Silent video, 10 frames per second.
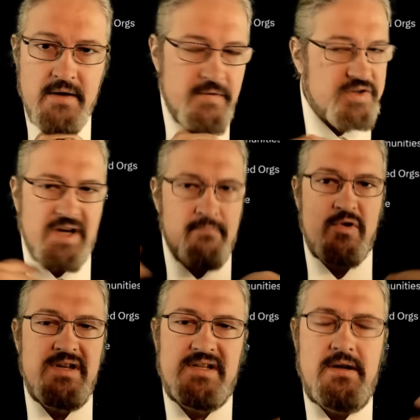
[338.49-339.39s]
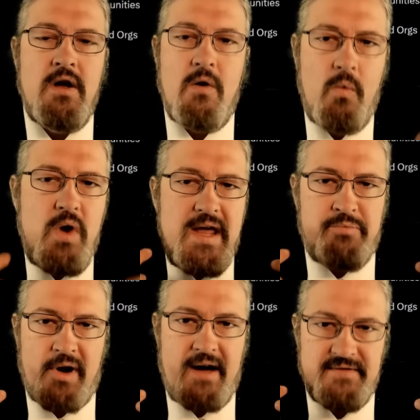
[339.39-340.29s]
For some reason, we
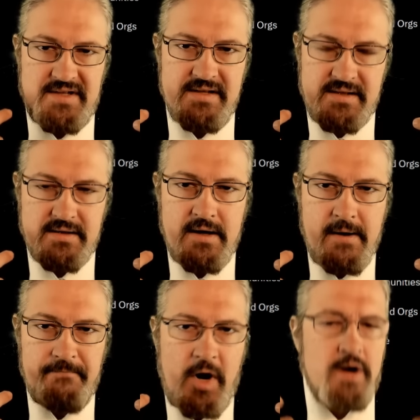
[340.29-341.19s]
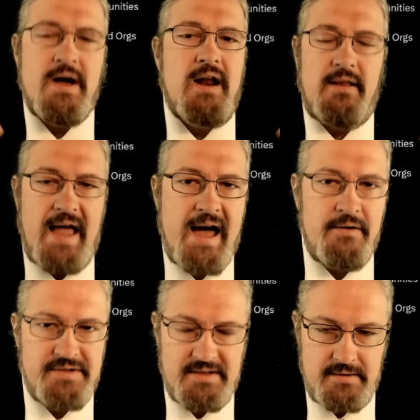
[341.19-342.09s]
provinces are not
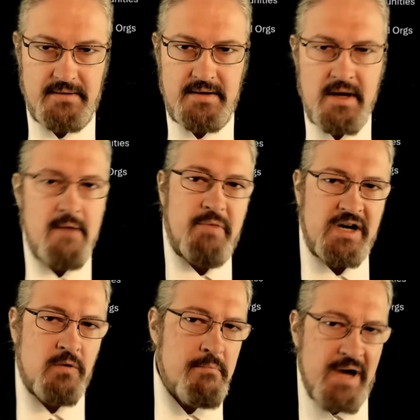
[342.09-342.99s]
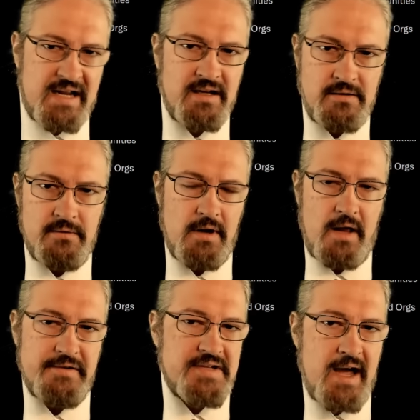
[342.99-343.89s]
allowed to do it, but Quebec can do it
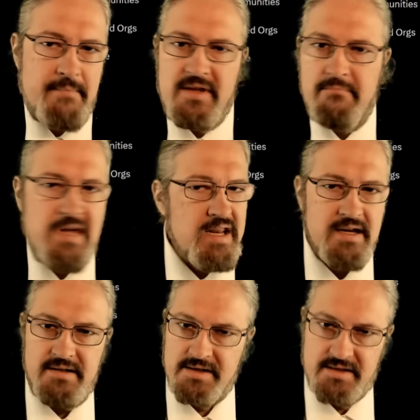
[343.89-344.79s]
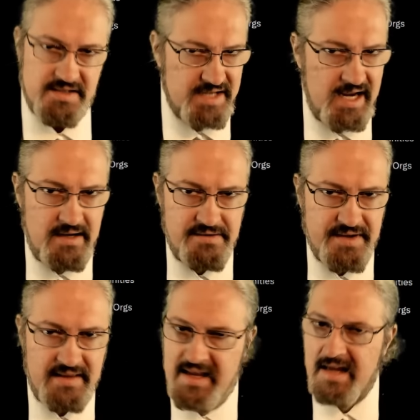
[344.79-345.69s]
all the time, and the media doesn't say
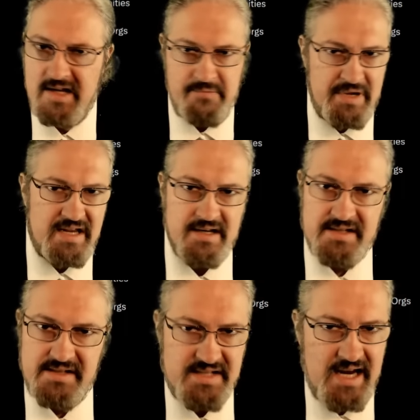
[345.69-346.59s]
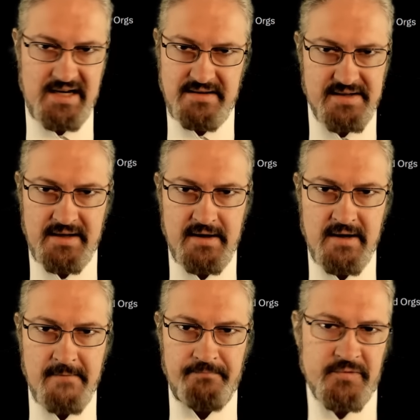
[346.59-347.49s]
anything. The NDP doesn't say anything.
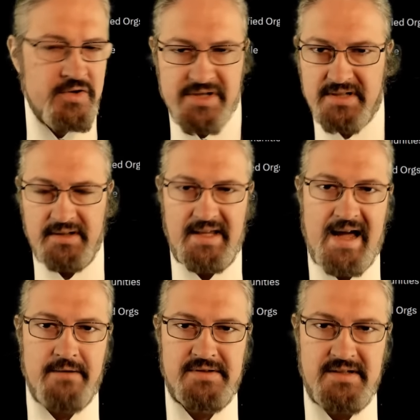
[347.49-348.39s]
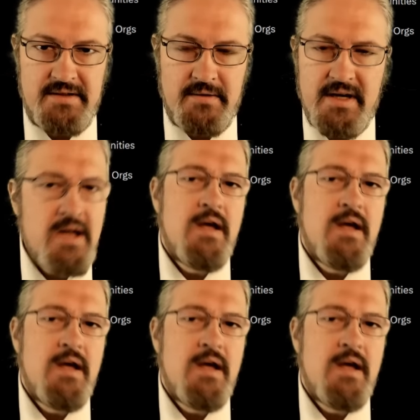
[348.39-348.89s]
They're just allowed to do it.